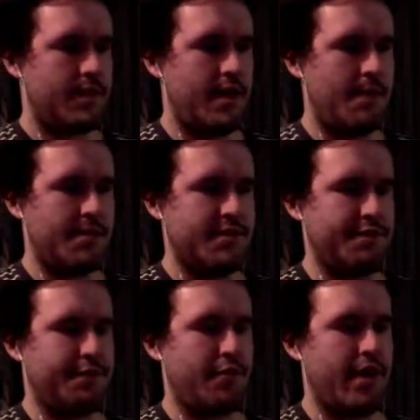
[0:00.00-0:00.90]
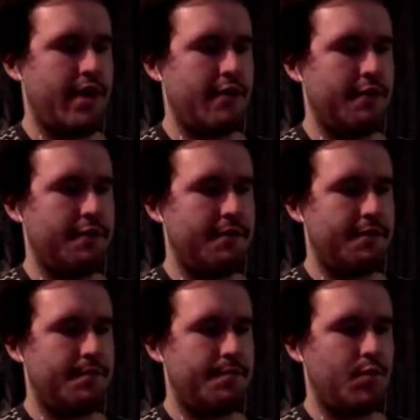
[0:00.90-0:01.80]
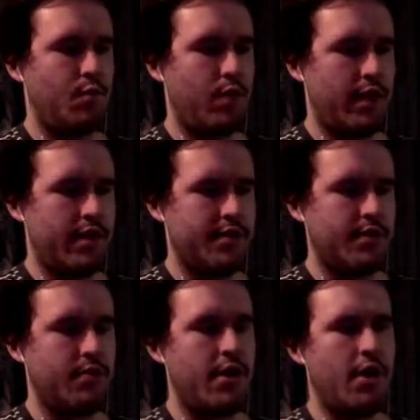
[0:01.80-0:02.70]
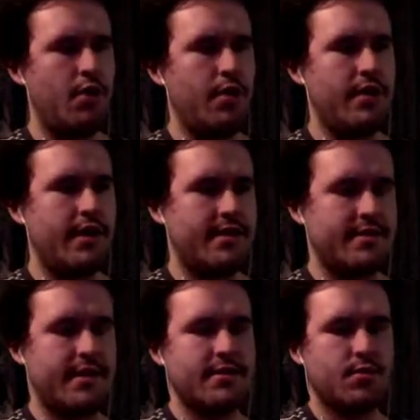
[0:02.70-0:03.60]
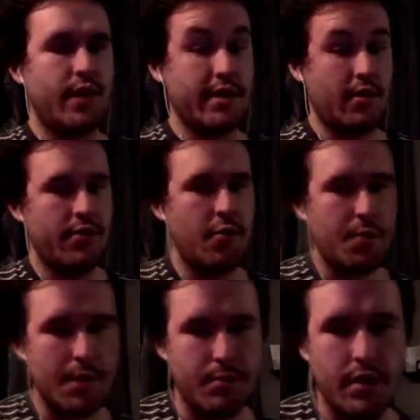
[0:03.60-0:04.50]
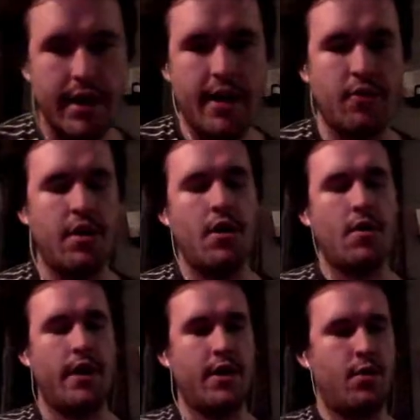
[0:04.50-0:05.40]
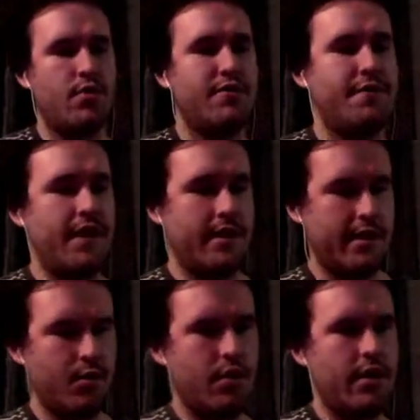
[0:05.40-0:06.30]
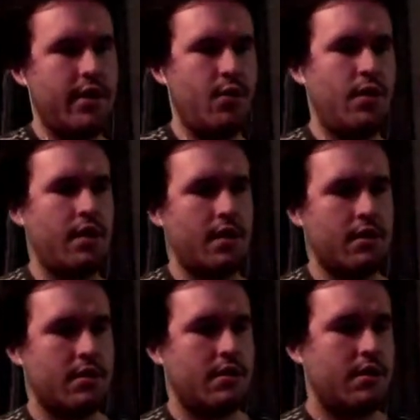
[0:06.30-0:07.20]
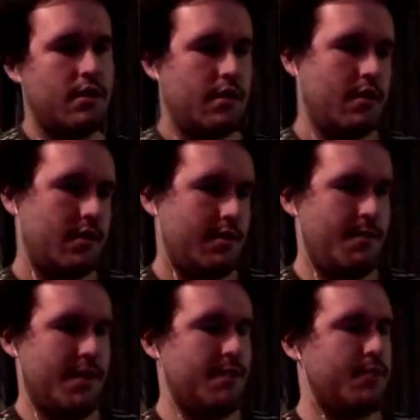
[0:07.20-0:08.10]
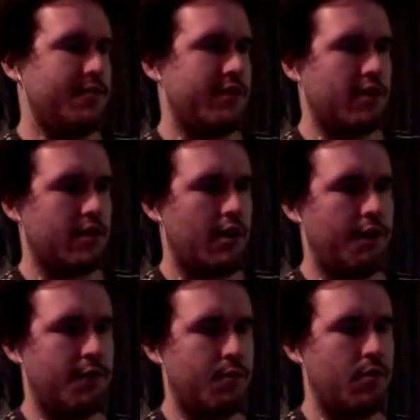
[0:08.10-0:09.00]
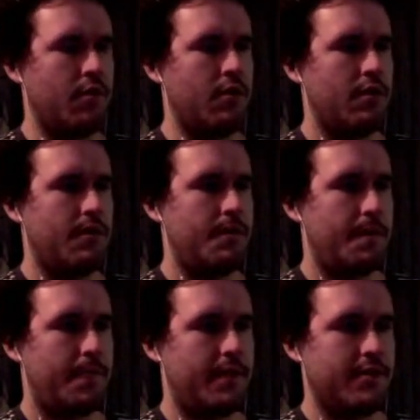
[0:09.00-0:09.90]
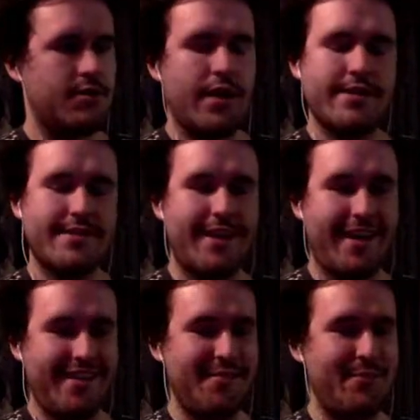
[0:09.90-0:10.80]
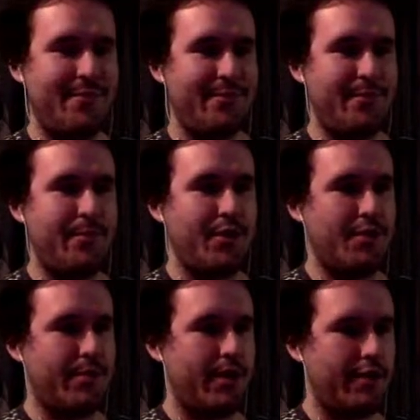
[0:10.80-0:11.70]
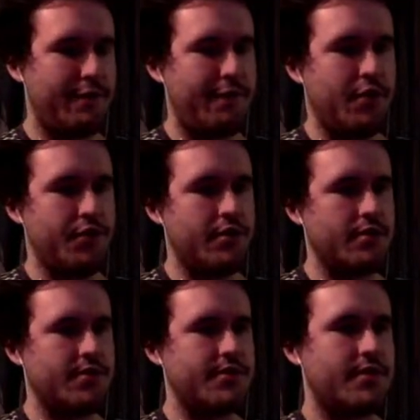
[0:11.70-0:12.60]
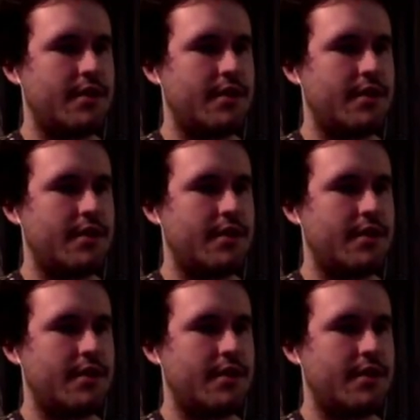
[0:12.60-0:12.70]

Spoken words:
I'm just afraid of what I don't know in that sense when I don't know people. Like, I don't want to offend anyone. I don't want to make people feel uncomfortable. So I just kind of put up a lot of filters